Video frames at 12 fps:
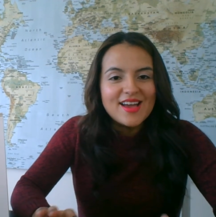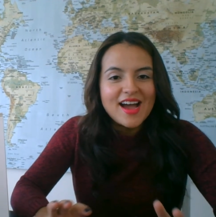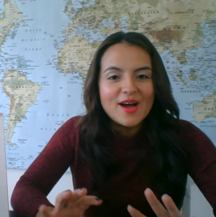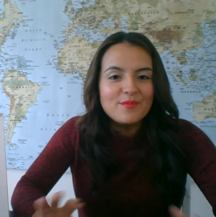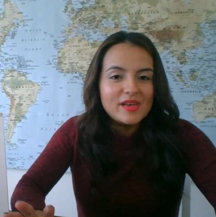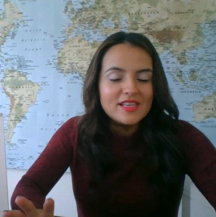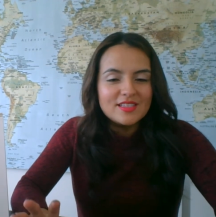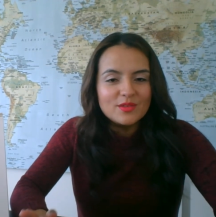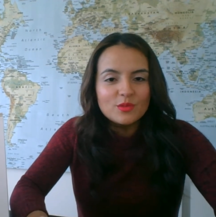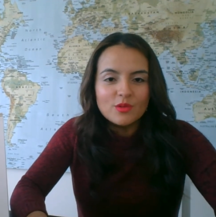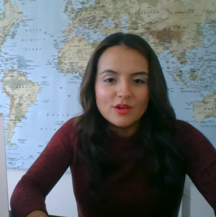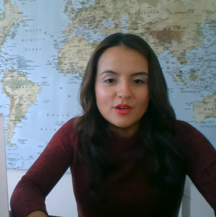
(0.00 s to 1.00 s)
amazing
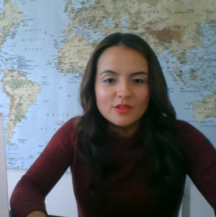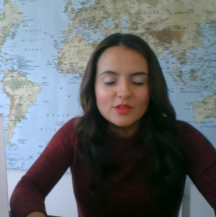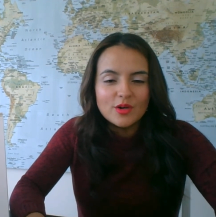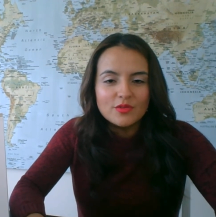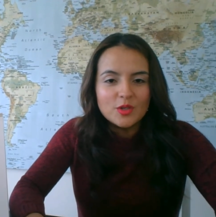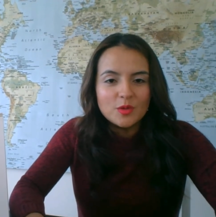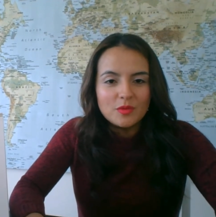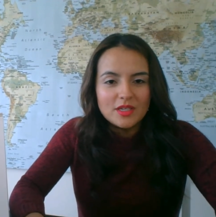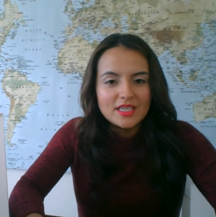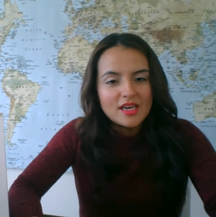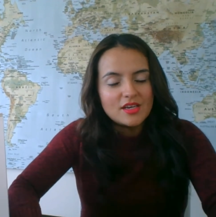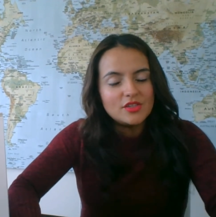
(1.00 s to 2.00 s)
world of
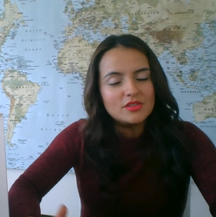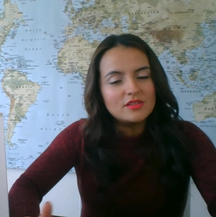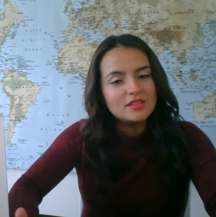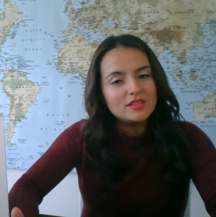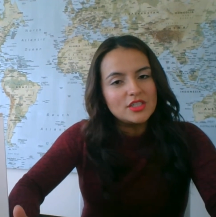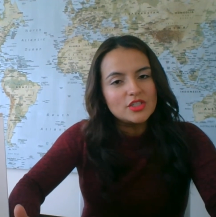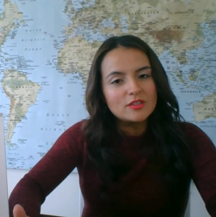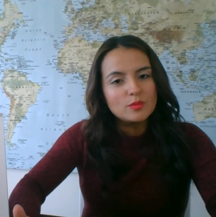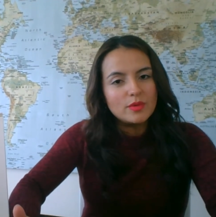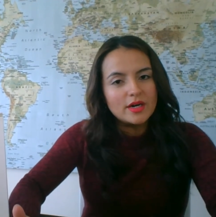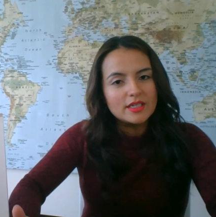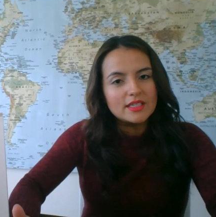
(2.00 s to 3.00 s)
communications and digital
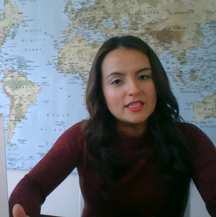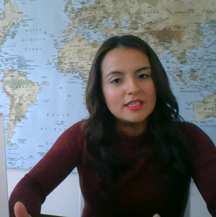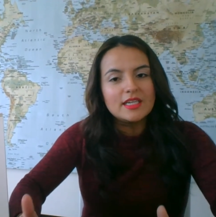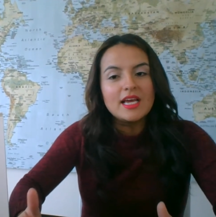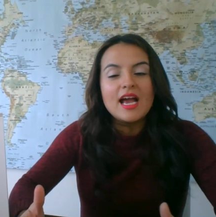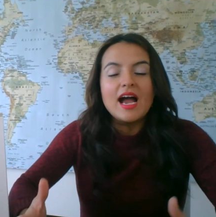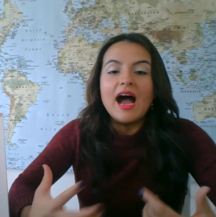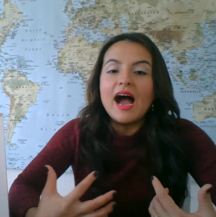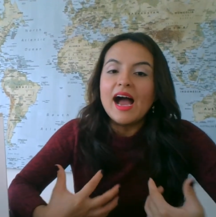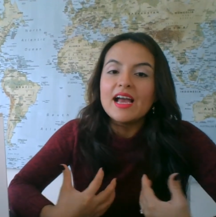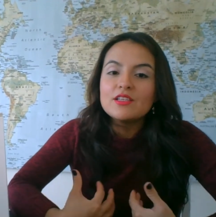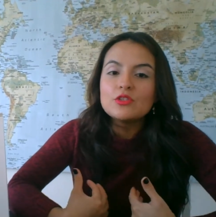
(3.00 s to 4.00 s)
marketing.
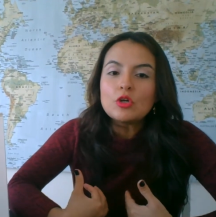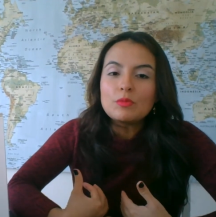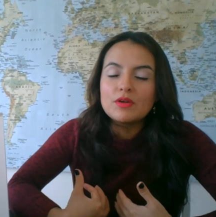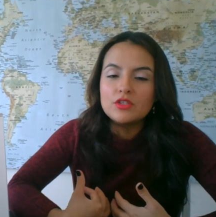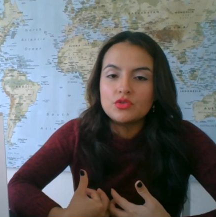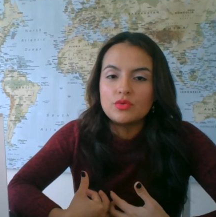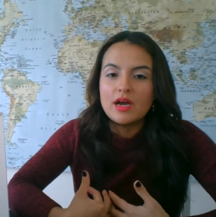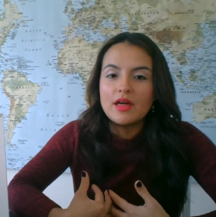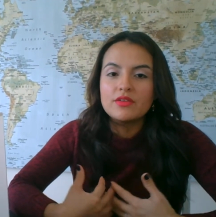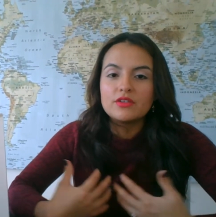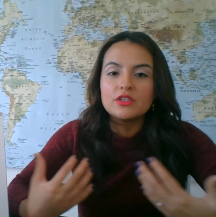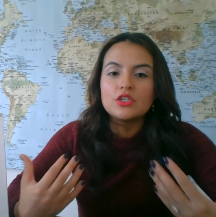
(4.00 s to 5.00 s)
I so much
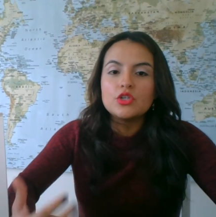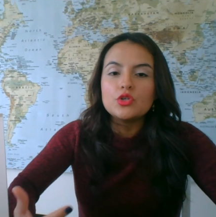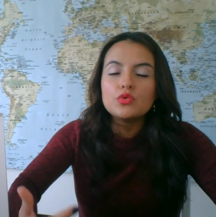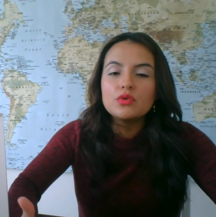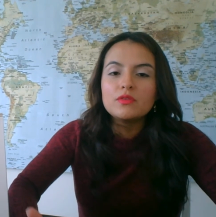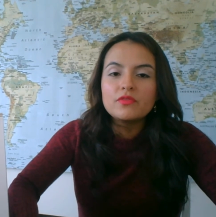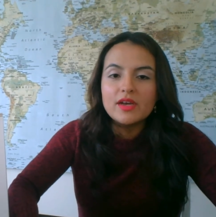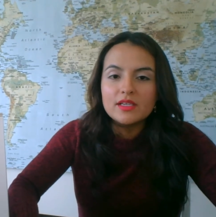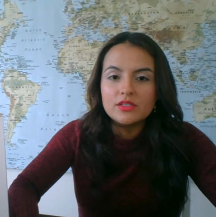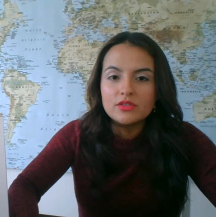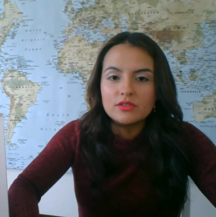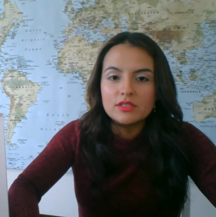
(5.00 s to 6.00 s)
rather you
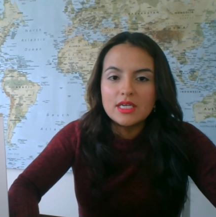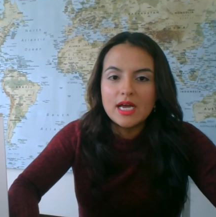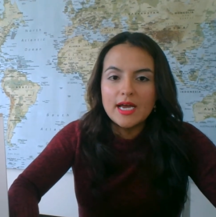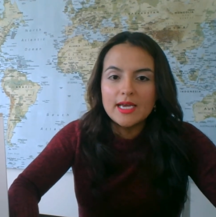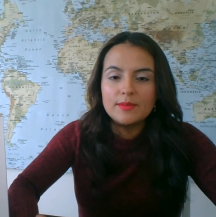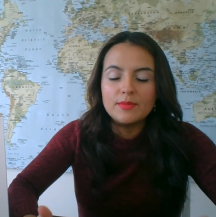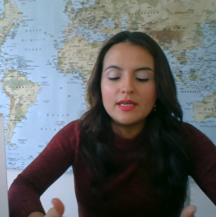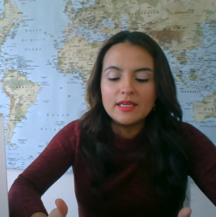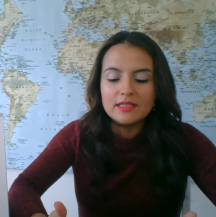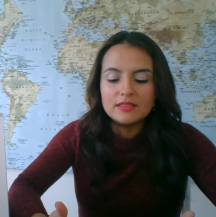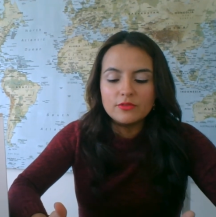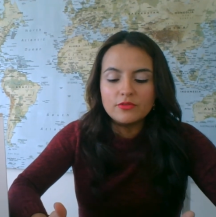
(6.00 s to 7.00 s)
invest your time
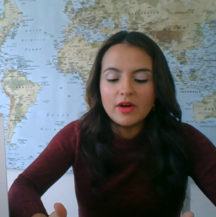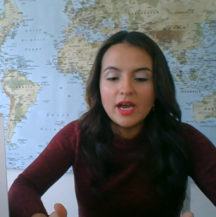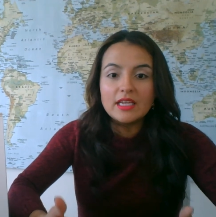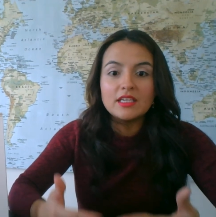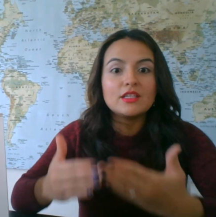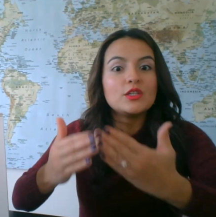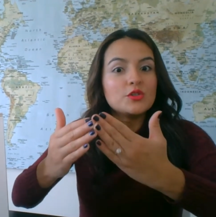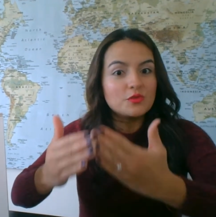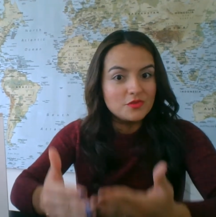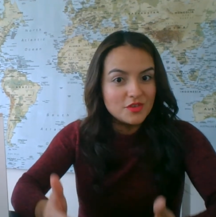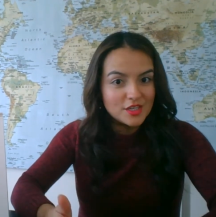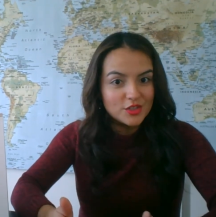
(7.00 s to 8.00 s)
in defining your
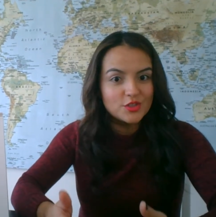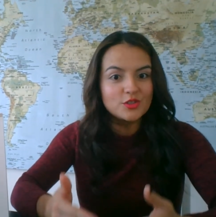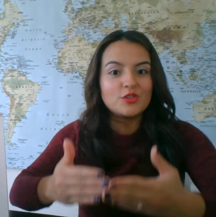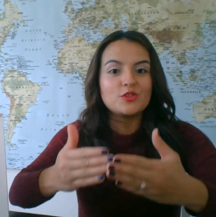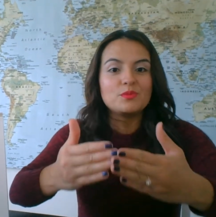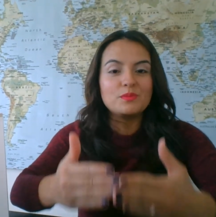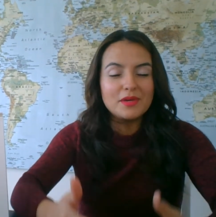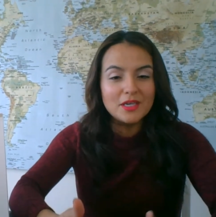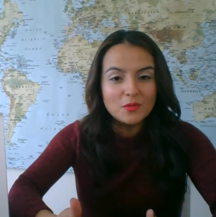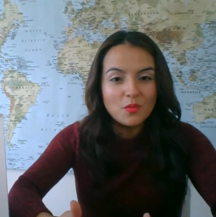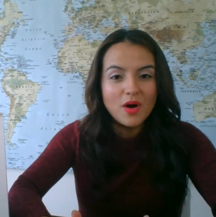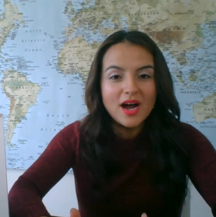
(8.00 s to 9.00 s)
vision, your
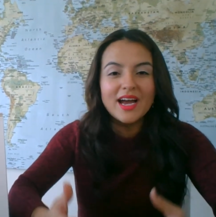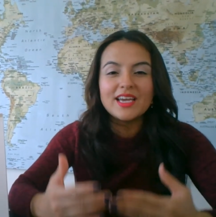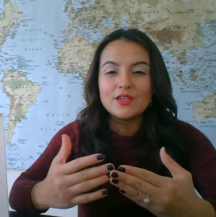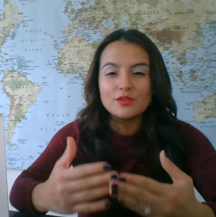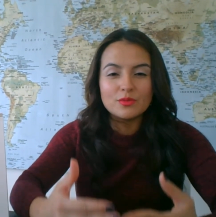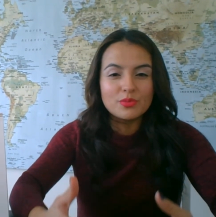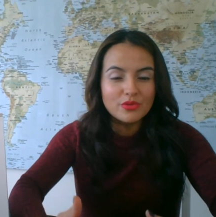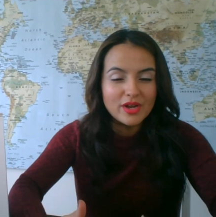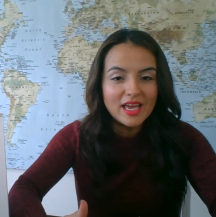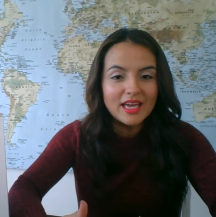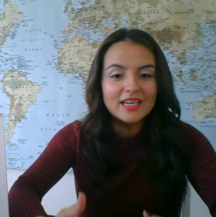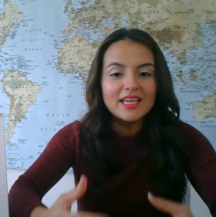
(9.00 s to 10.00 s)
big why, your
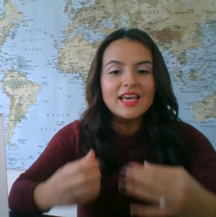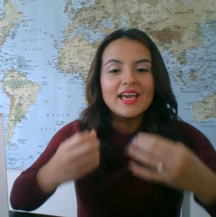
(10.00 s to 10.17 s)
brand,